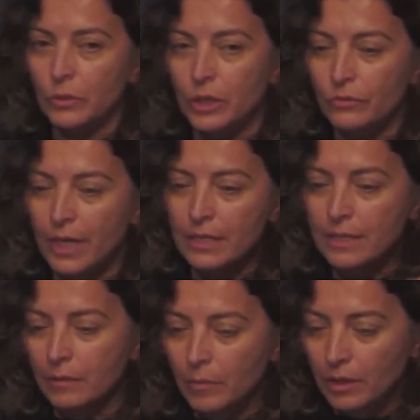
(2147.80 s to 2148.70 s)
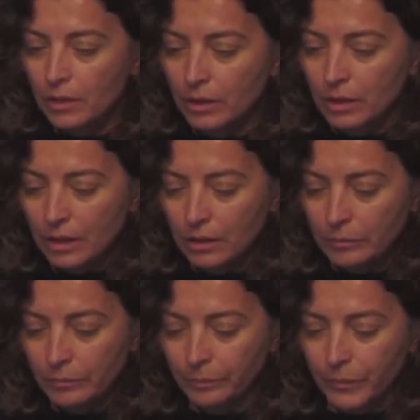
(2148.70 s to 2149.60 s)
A friend sent me a
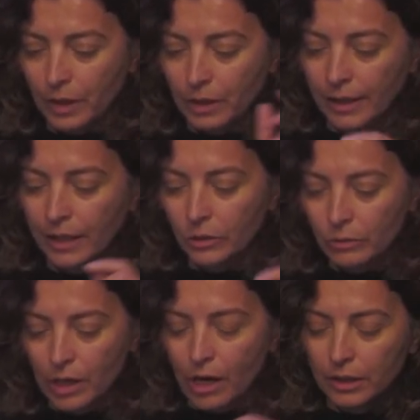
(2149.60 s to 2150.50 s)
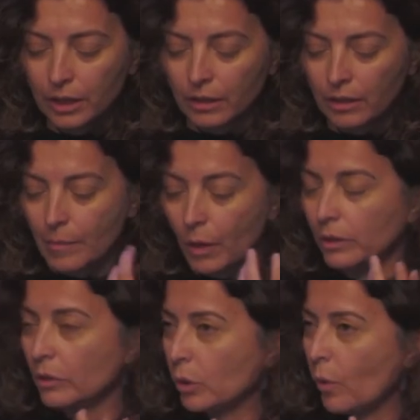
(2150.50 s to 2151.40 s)
link to an article
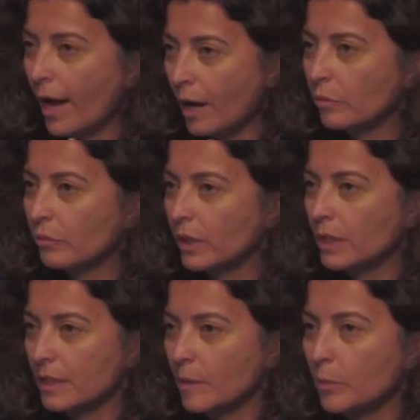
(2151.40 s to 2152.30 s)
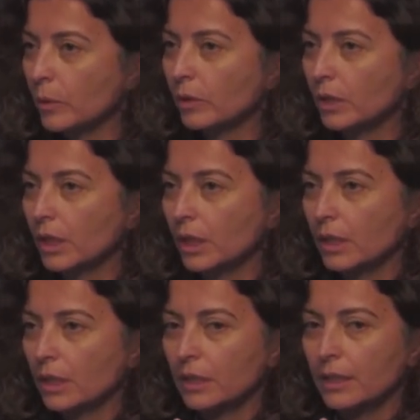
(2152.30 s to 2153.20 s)
about a new app, for example,
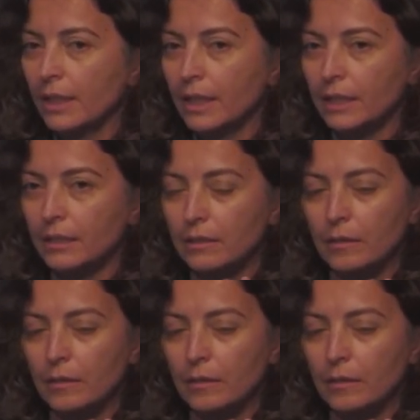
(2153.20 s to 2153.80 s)
that